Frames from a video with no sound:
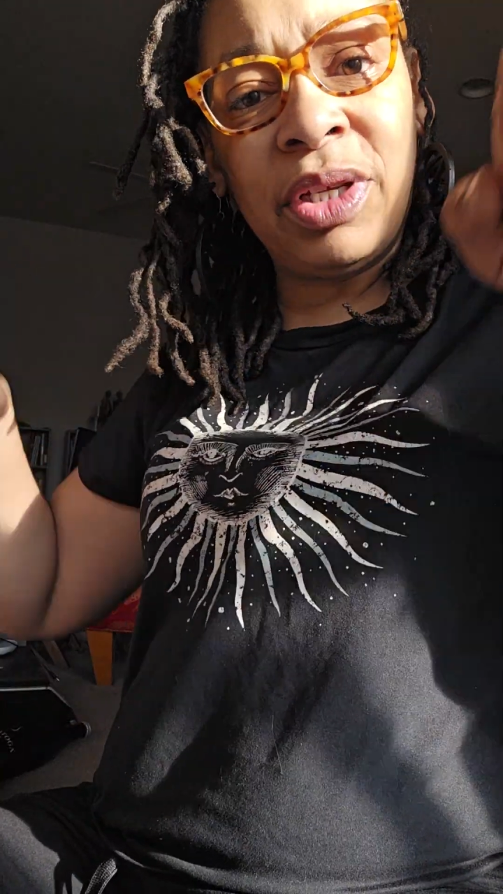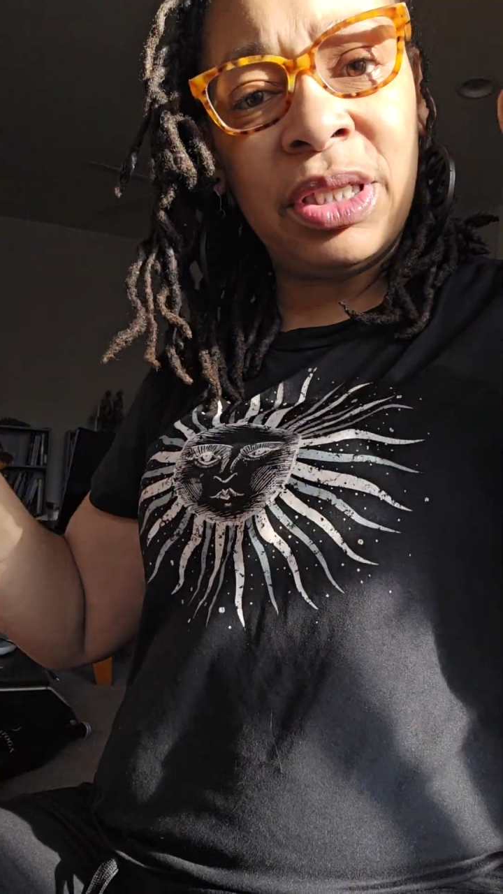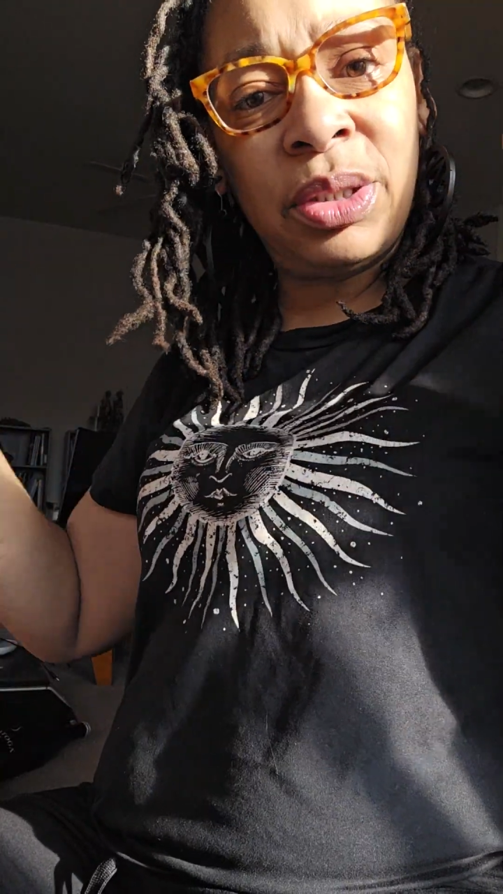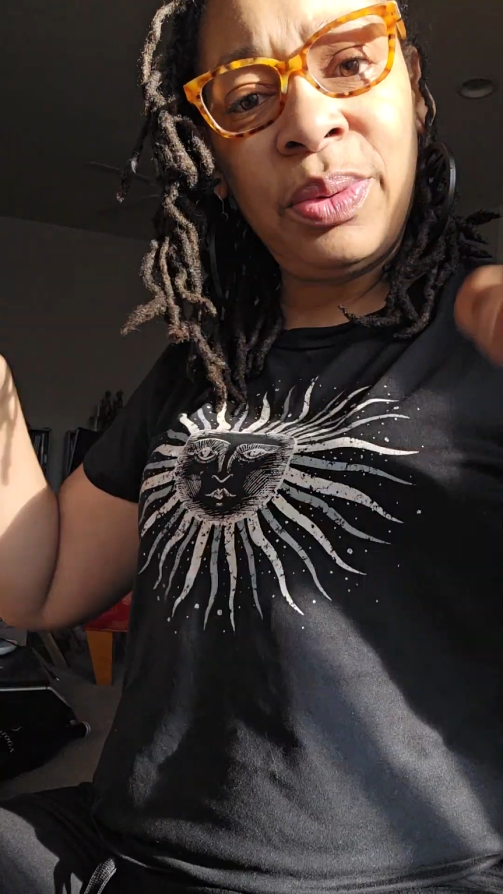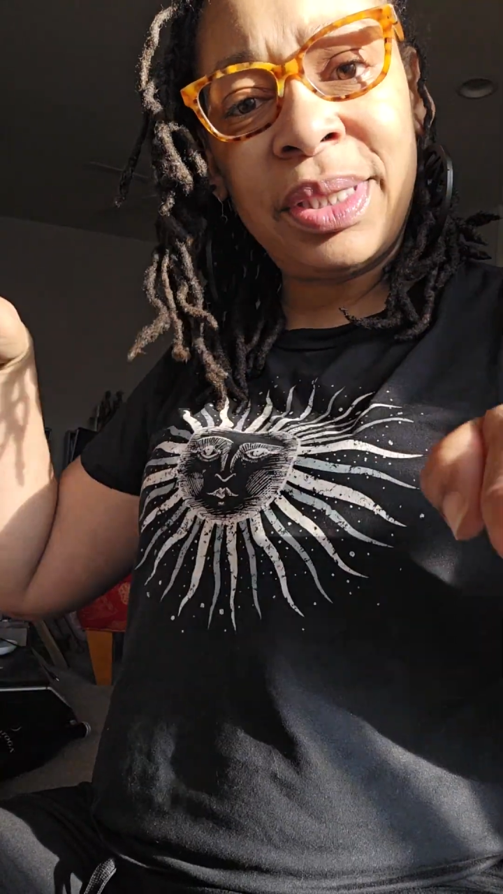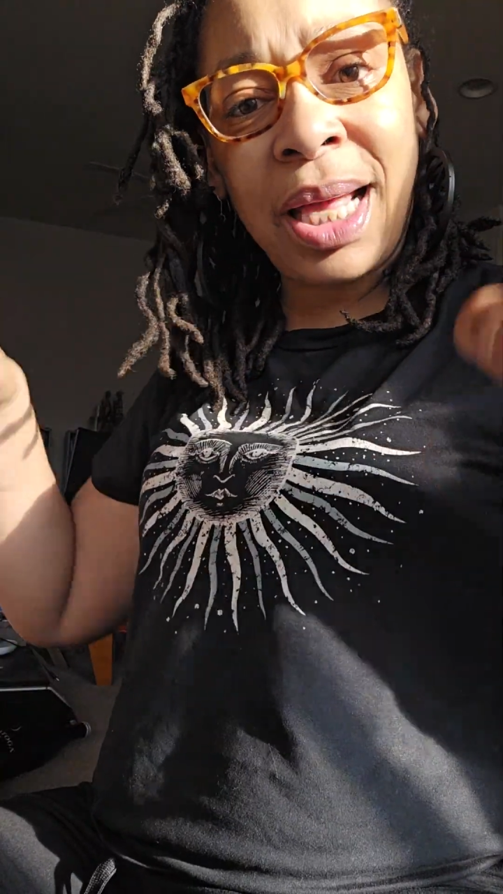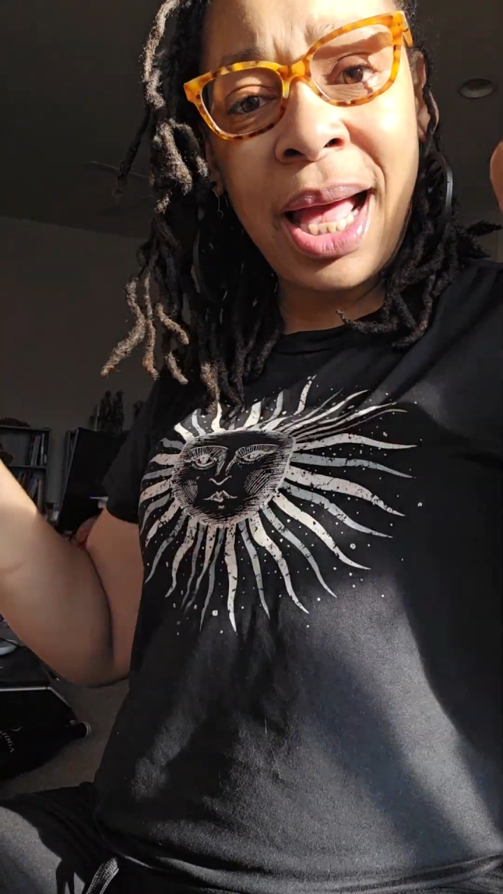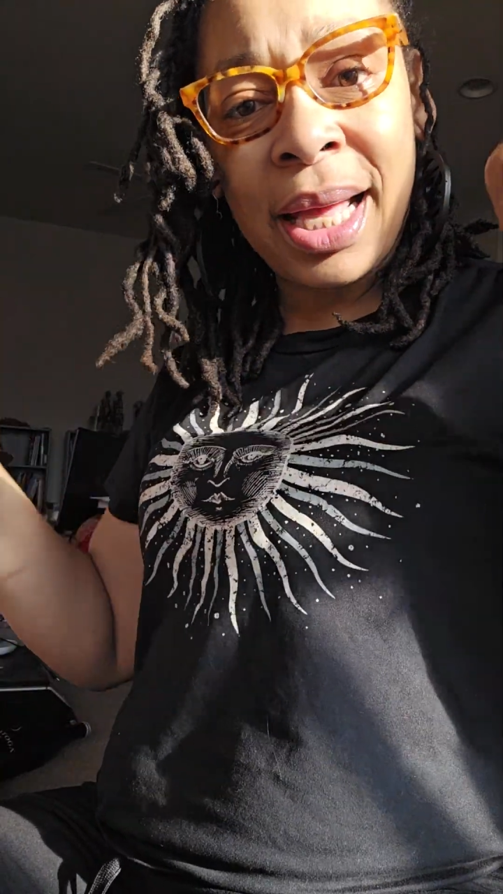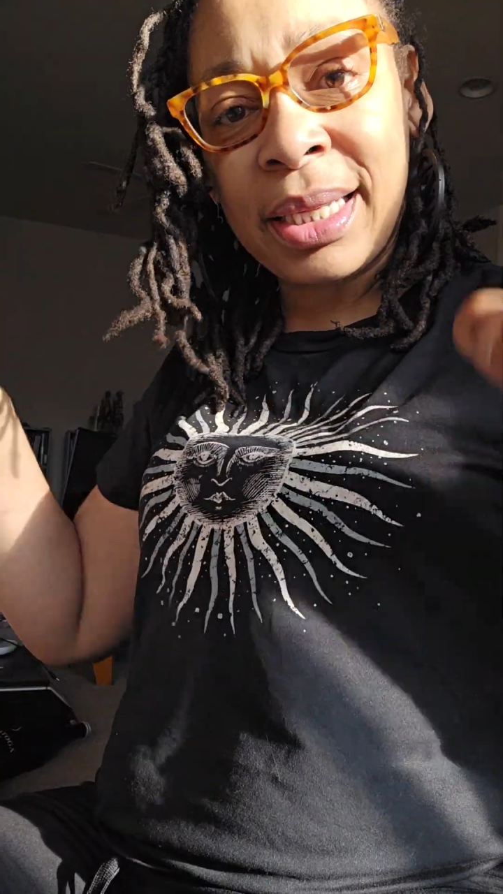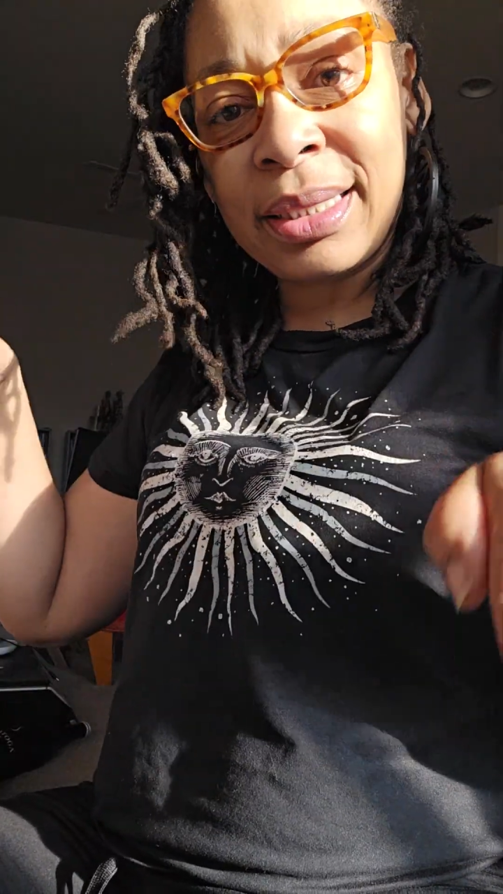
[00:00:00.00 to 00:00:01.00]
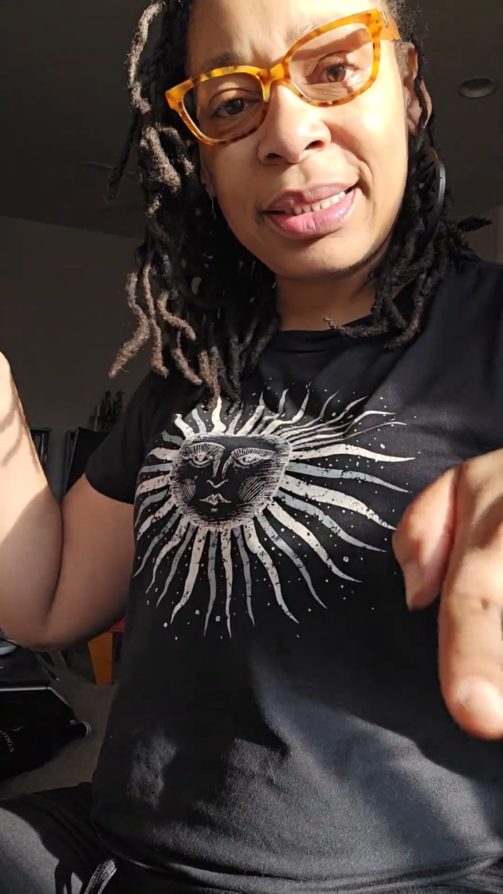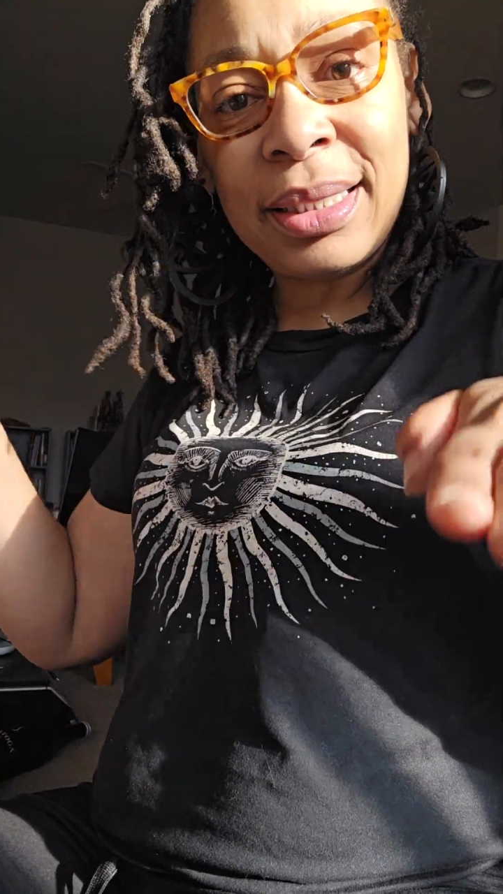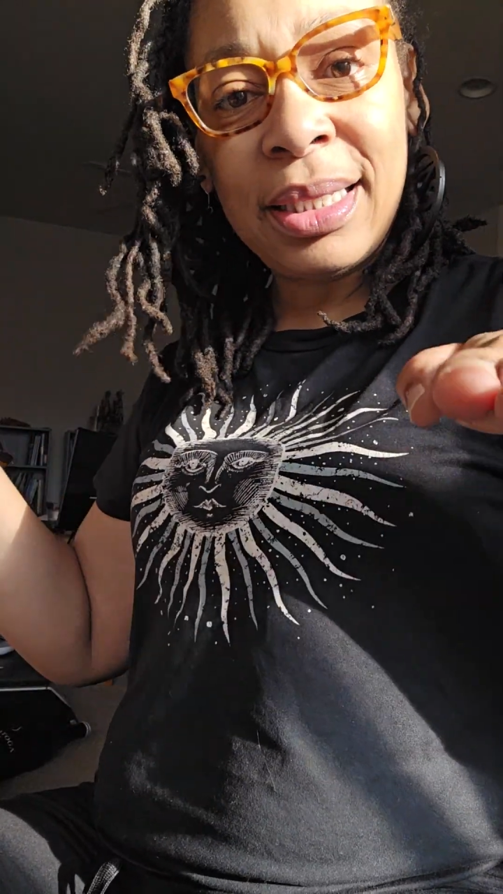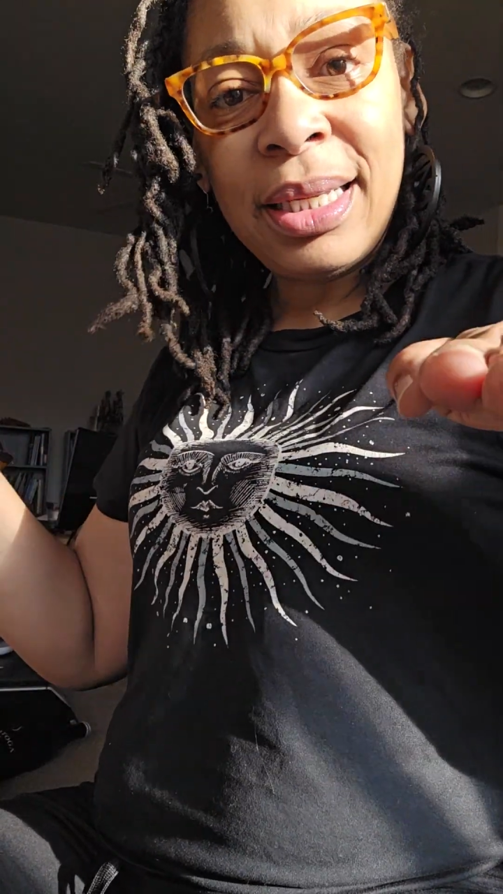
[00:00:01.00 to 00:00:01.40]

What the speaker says: these two sides.